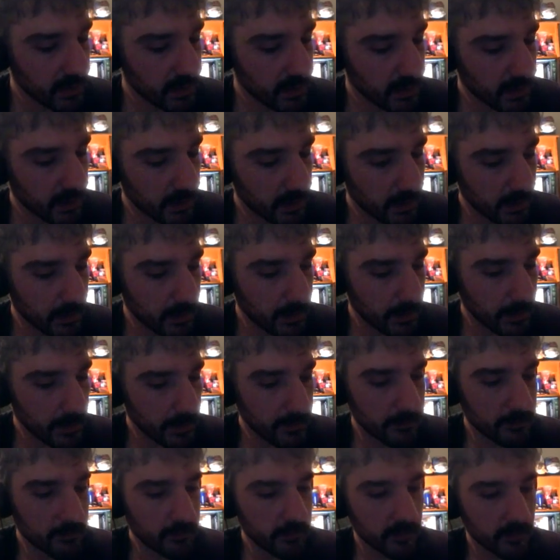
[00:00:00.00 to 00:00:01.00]

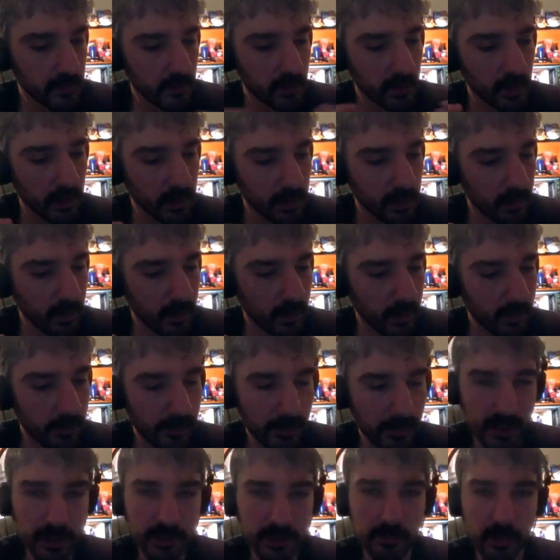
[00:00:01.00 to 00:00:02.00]
uh, a
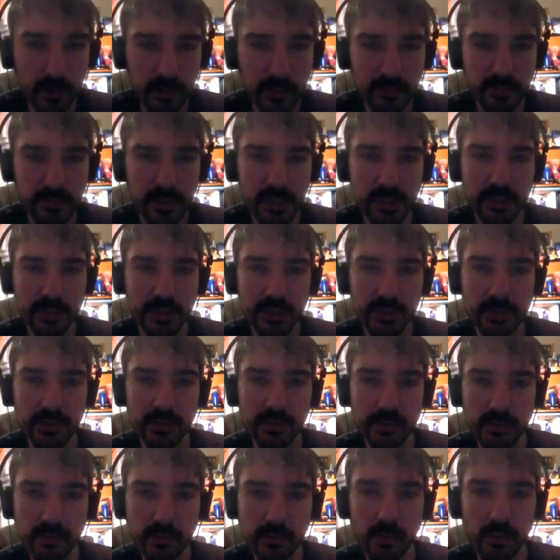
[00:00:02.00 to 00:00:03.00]
big
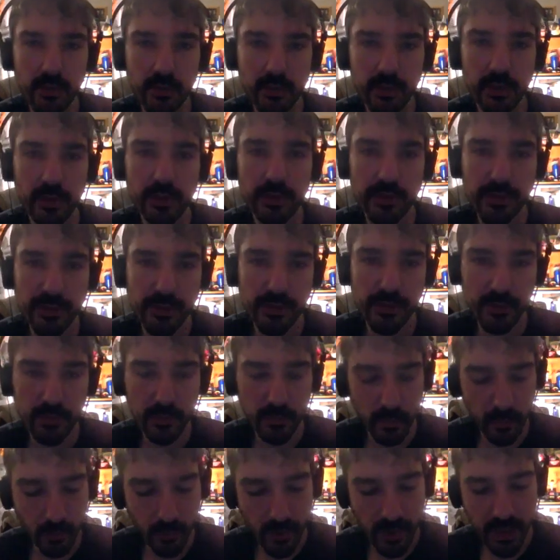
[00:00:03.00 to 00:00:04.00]
motivation towards
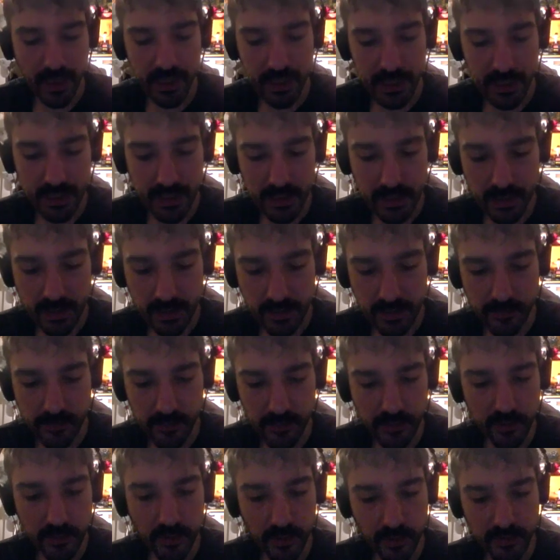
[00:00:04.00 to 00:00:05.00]
why I've
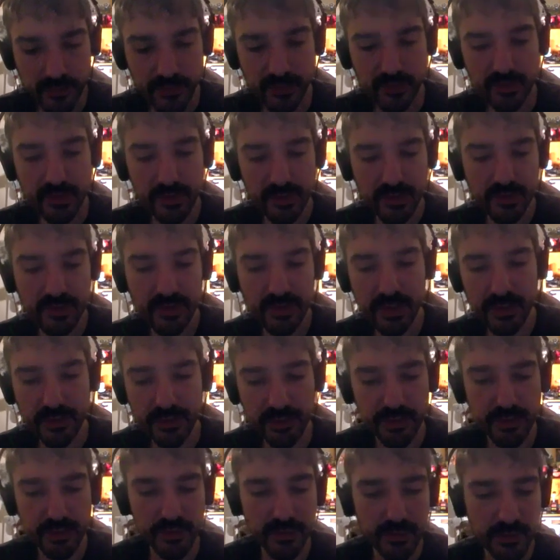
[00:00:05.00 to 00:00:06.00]
been hosting these
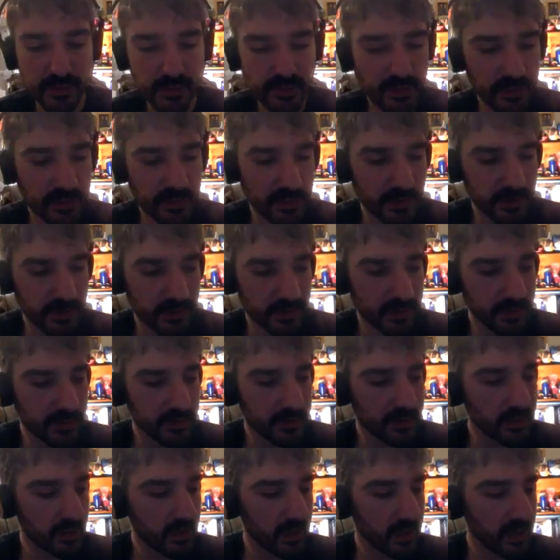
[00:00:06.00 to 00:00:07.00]
sessions
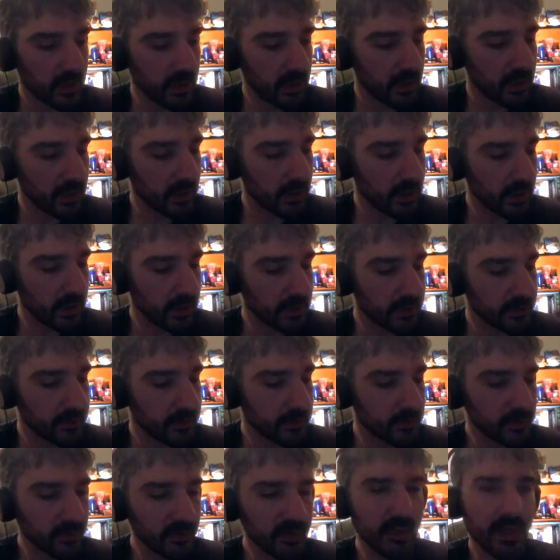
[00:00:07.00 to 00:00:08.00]
is
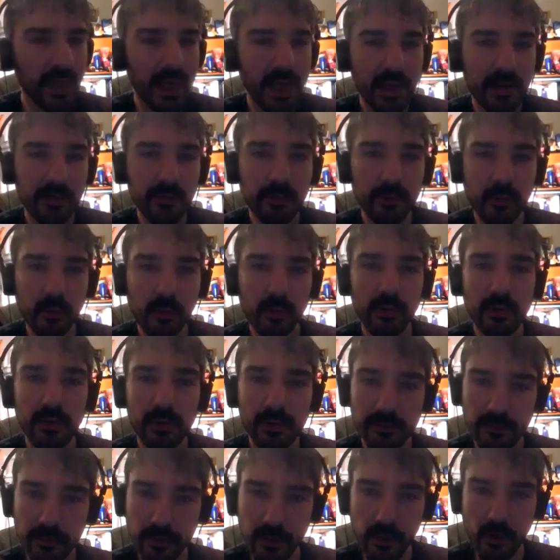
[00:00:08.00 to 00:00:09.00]
to really have
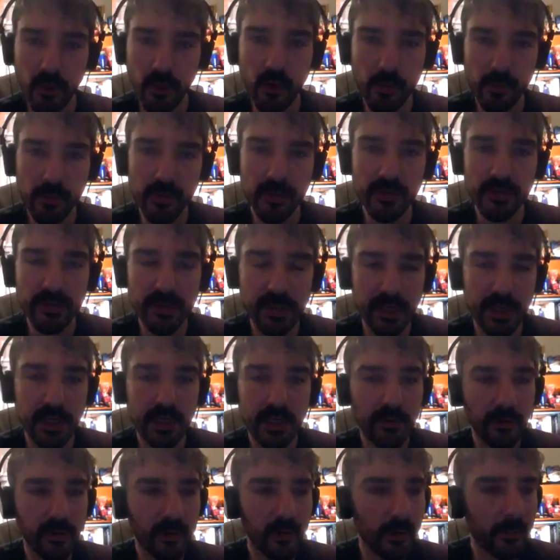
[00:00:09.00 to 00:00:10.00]
more of an open
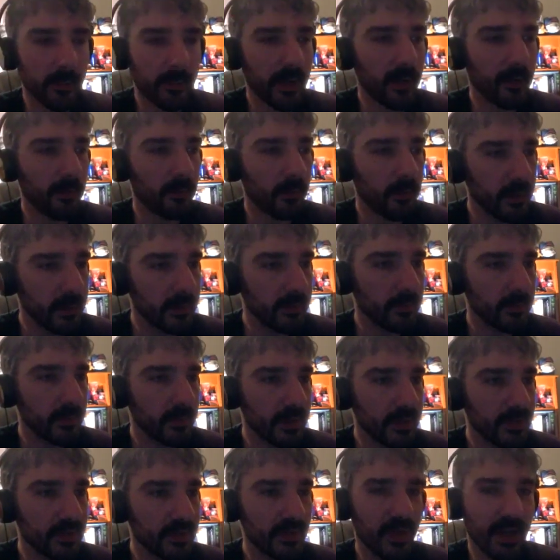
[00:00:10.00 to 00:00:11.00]
dialogue about what it
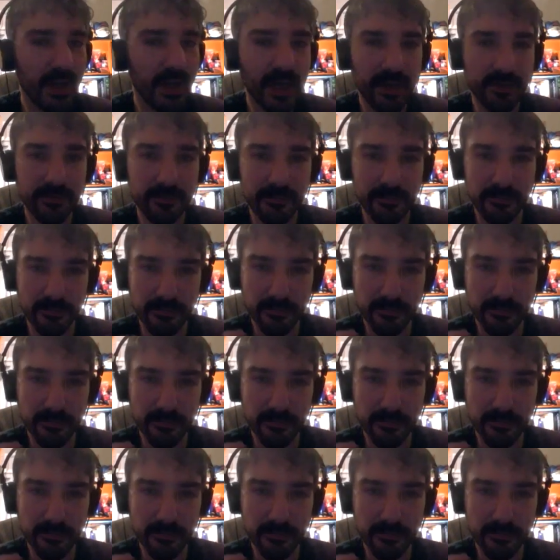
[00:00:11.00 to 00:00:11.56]
means to have